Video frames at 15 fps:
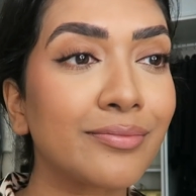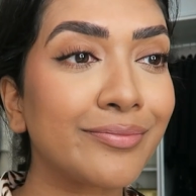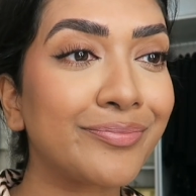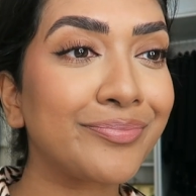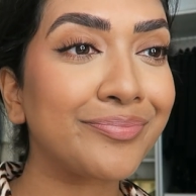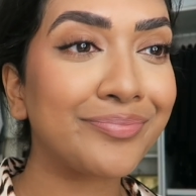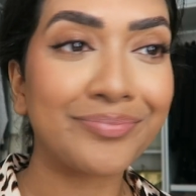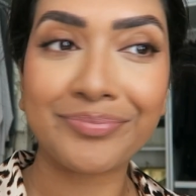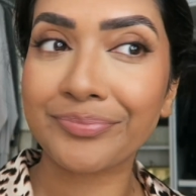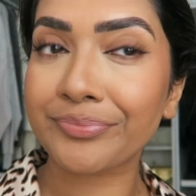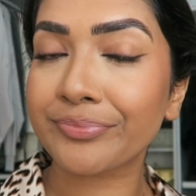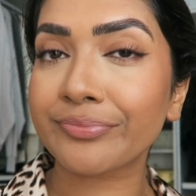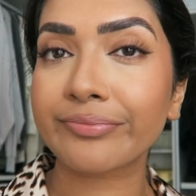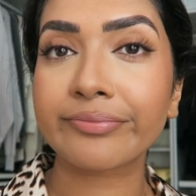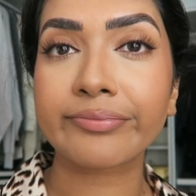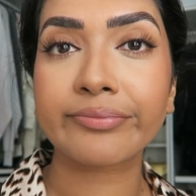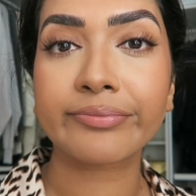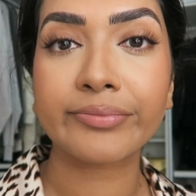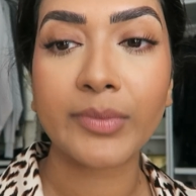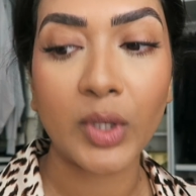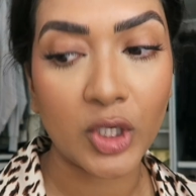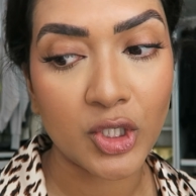I'm
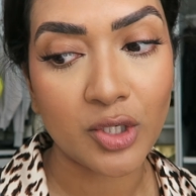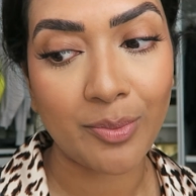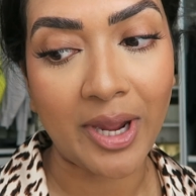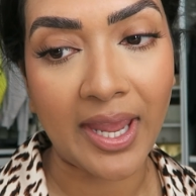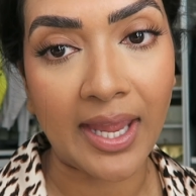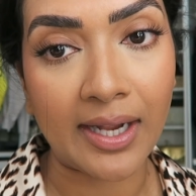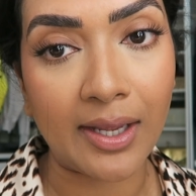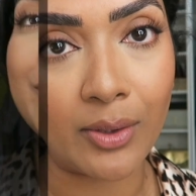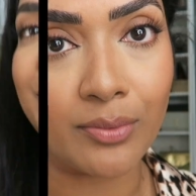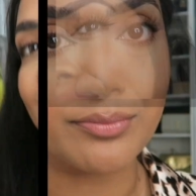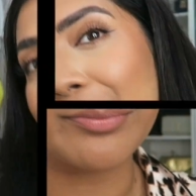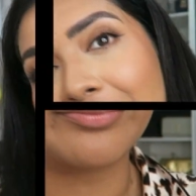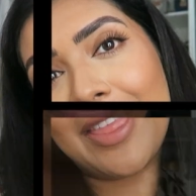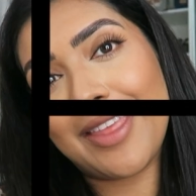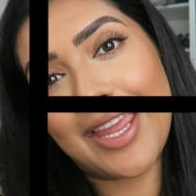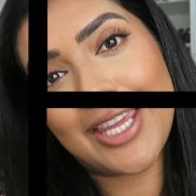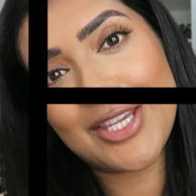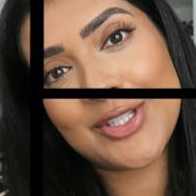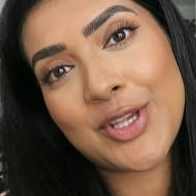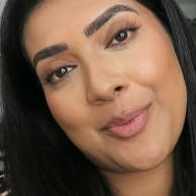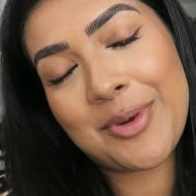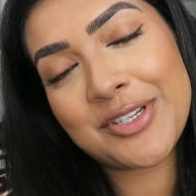gonna do my hair now. Thank
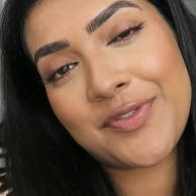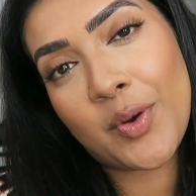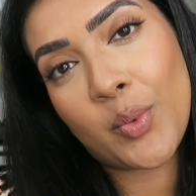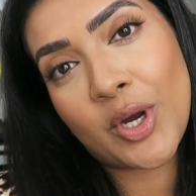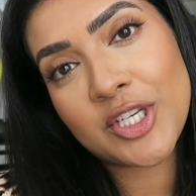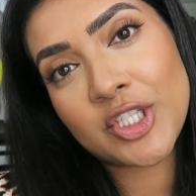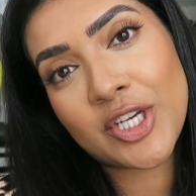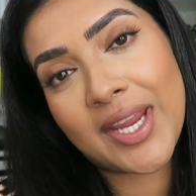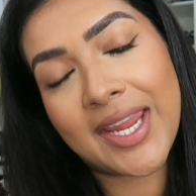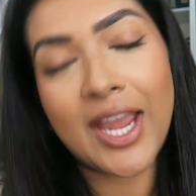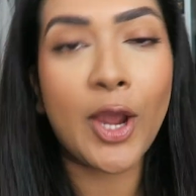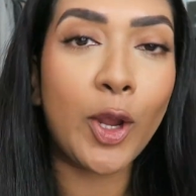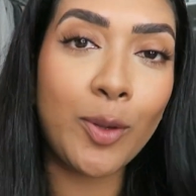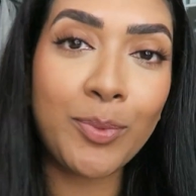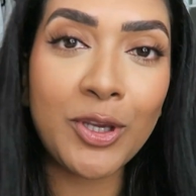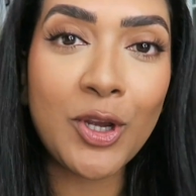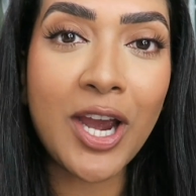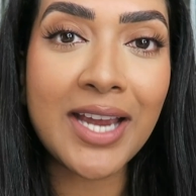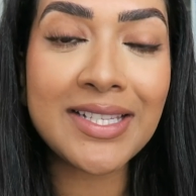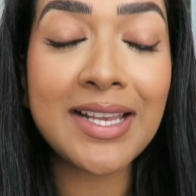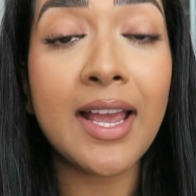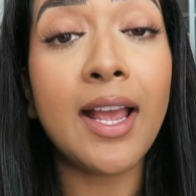you so much for watching. I hope you
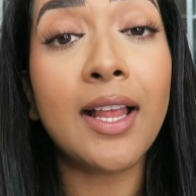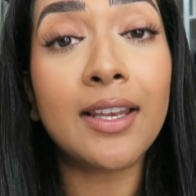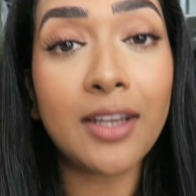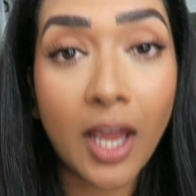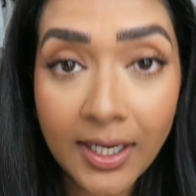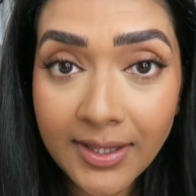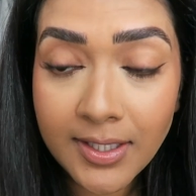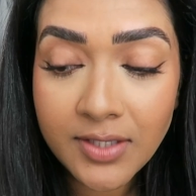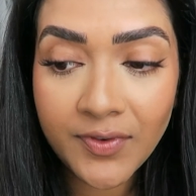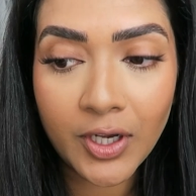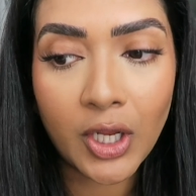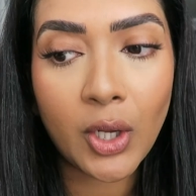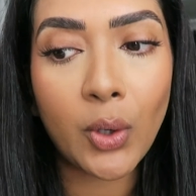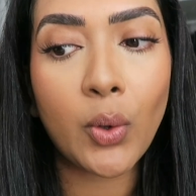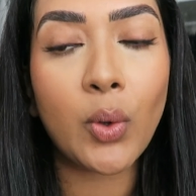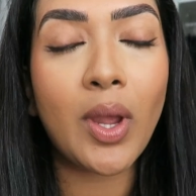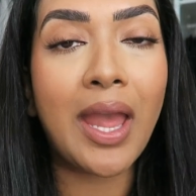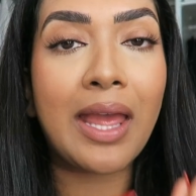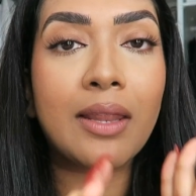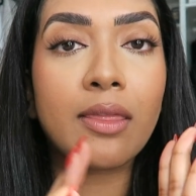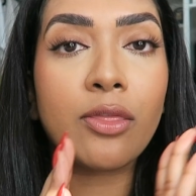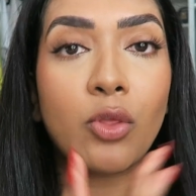guys liked this video
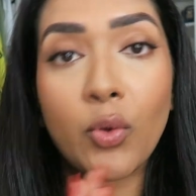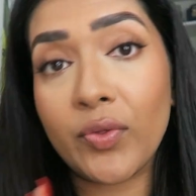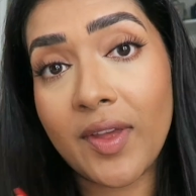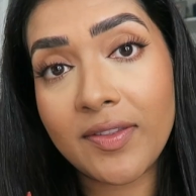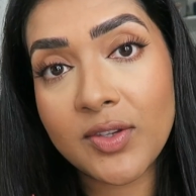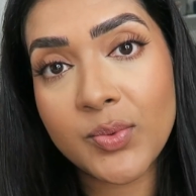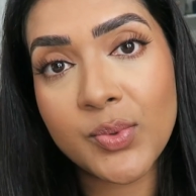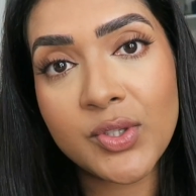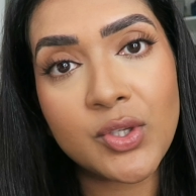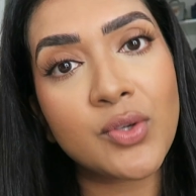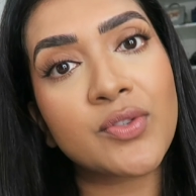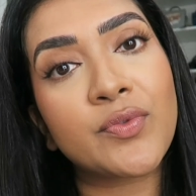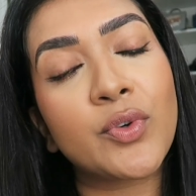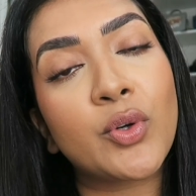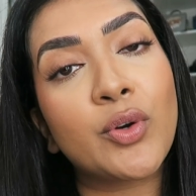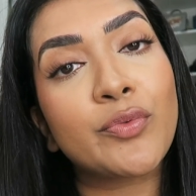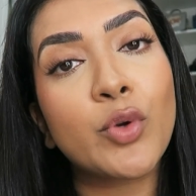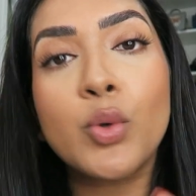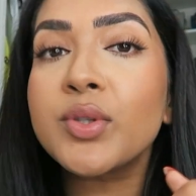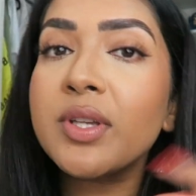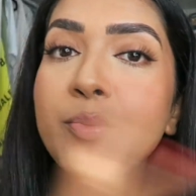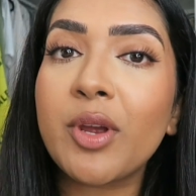and thought that this was useful. Of
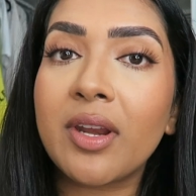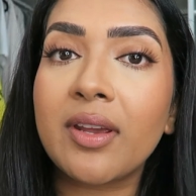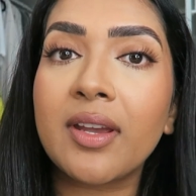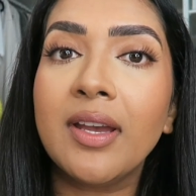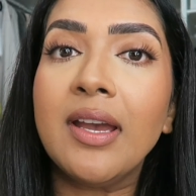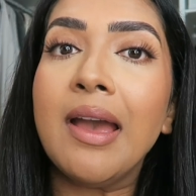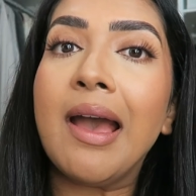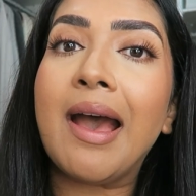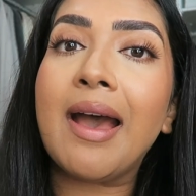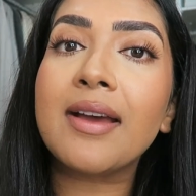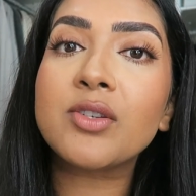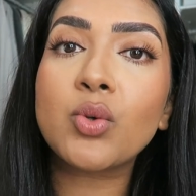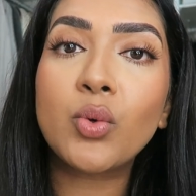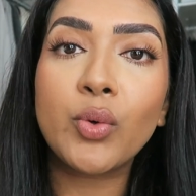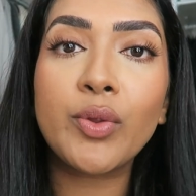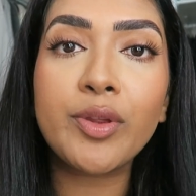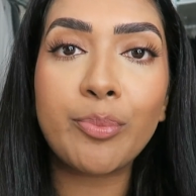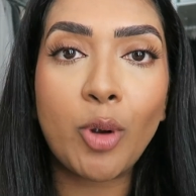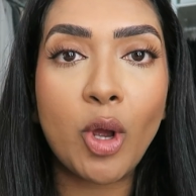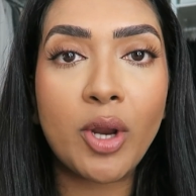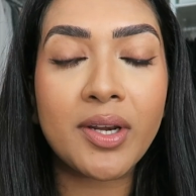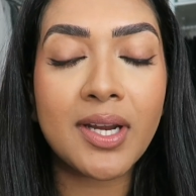course, I'm going to add all the
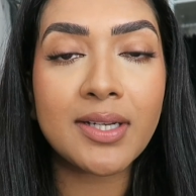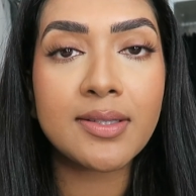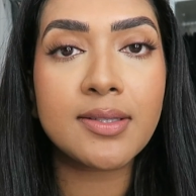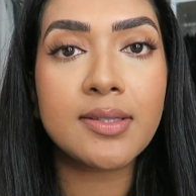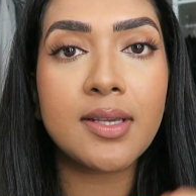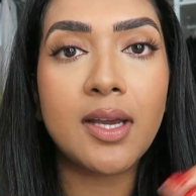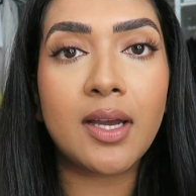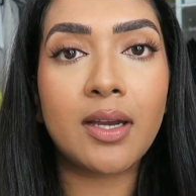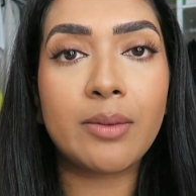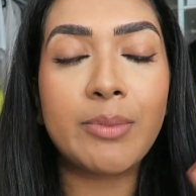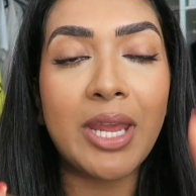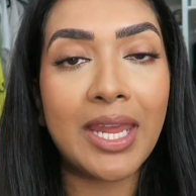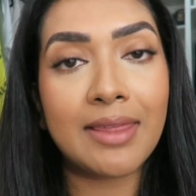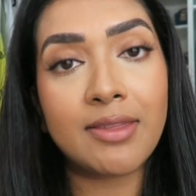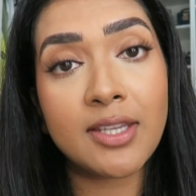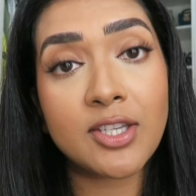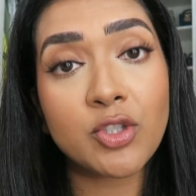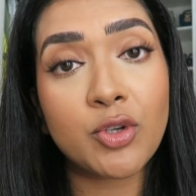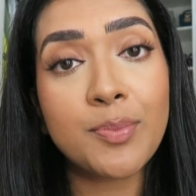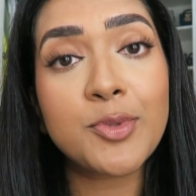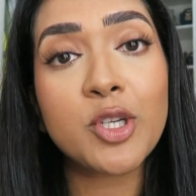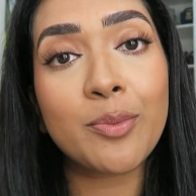products in the
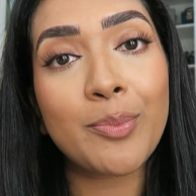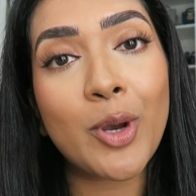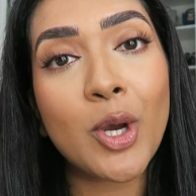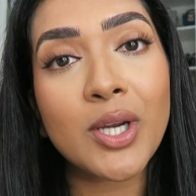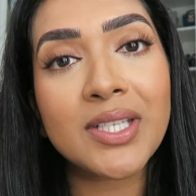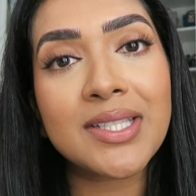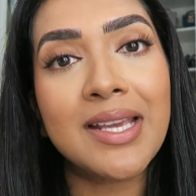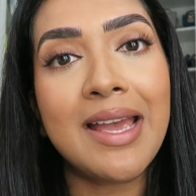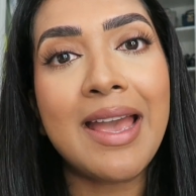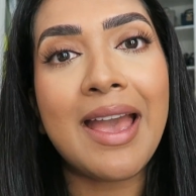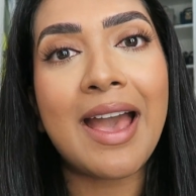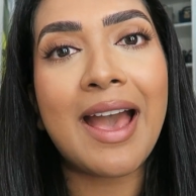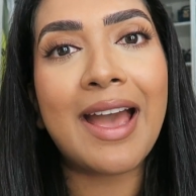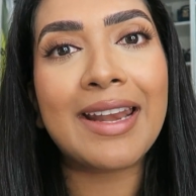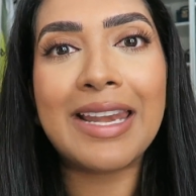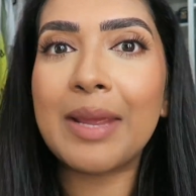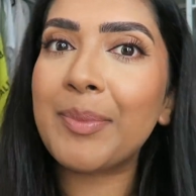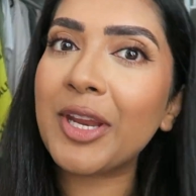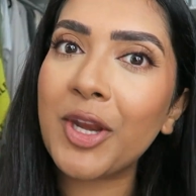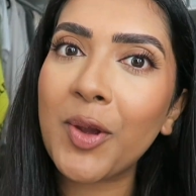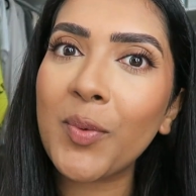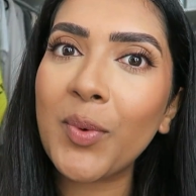description box, and let
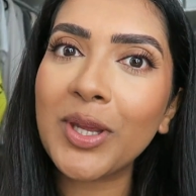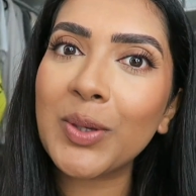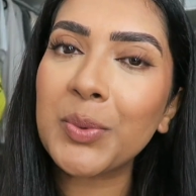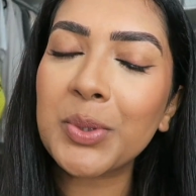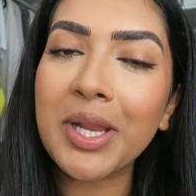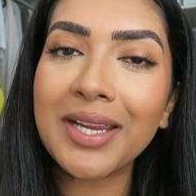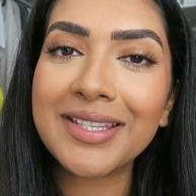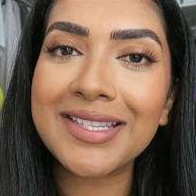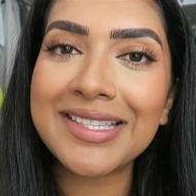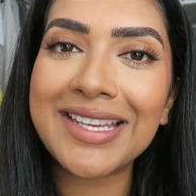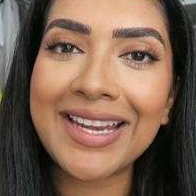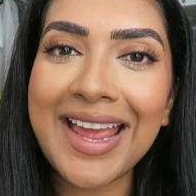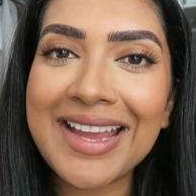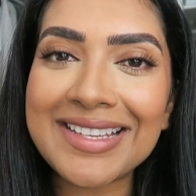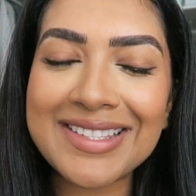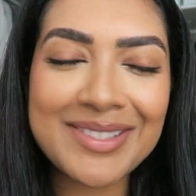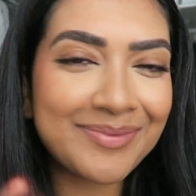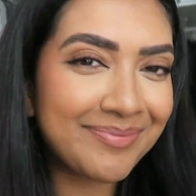me know what you would like to see next.